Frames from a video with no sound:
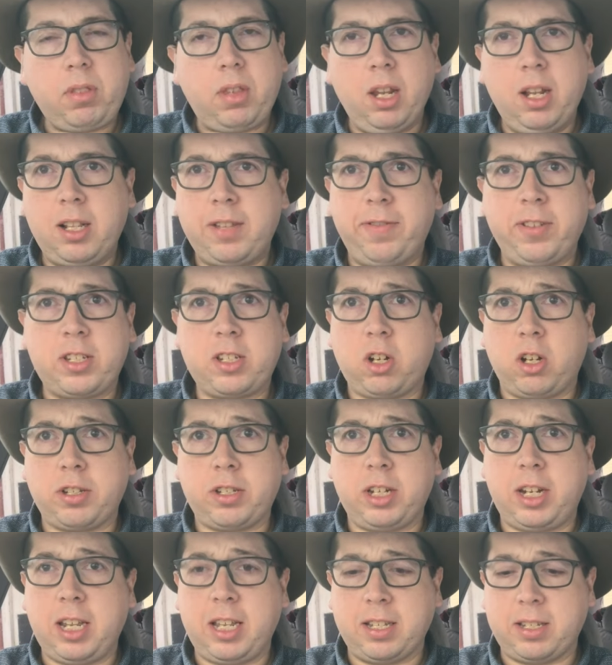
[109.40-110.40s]
Its
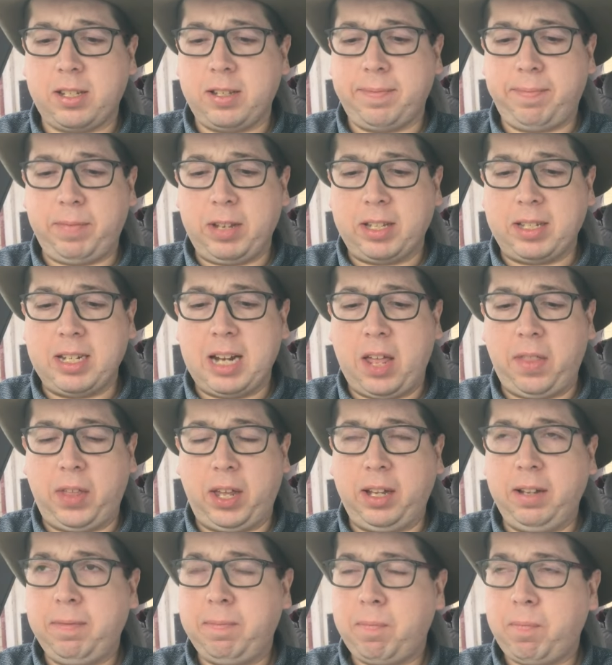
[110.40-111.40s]
viscosity is
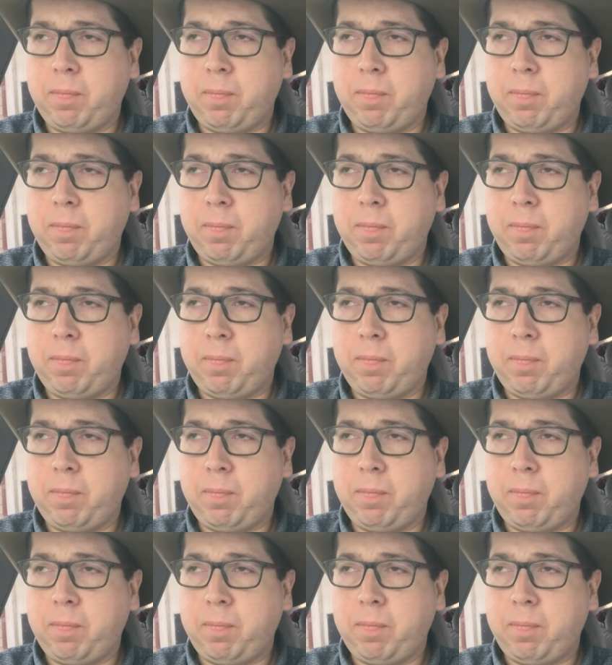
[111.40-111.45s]
nothing.